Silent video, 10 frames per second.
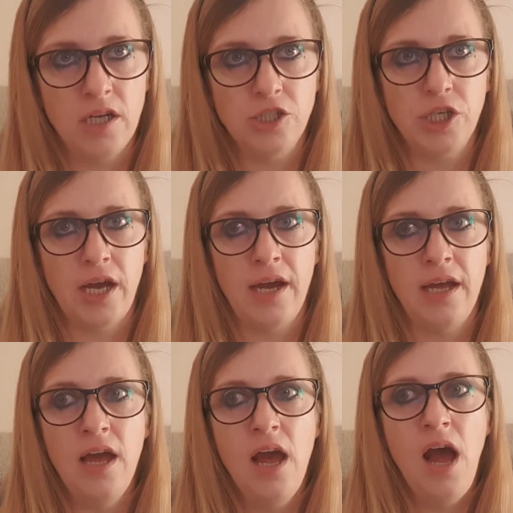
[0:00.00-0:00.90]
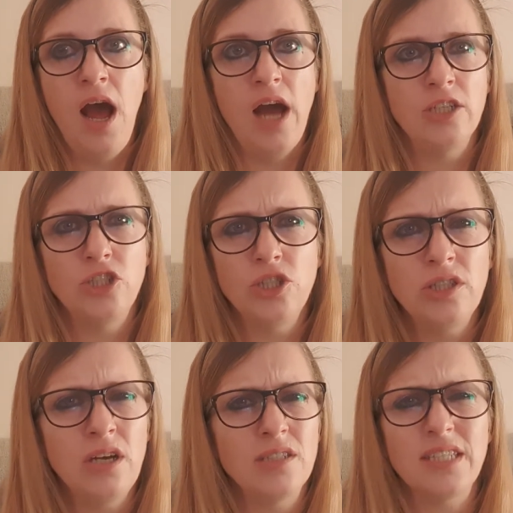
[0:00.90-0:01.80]
chair, and just
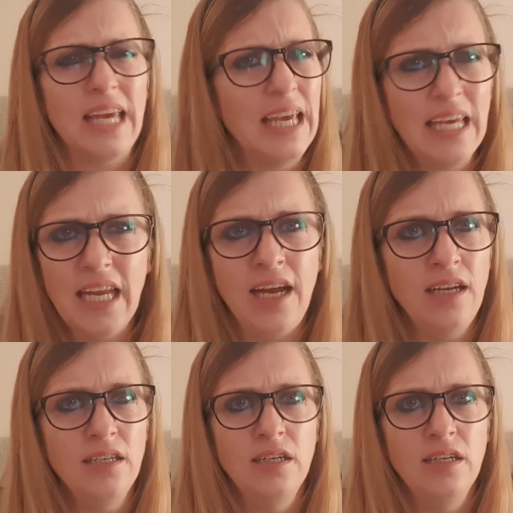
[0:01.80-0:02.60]
starts kicking her